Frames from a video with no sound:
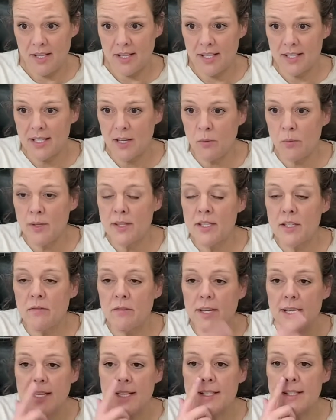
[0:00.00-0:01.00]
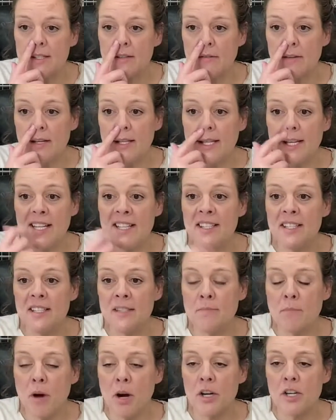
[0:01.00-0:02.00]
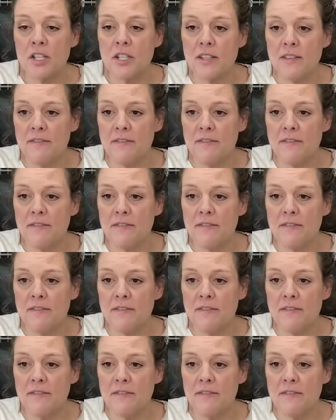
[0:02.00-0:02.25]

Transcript: Let's see, when's the release? The release is March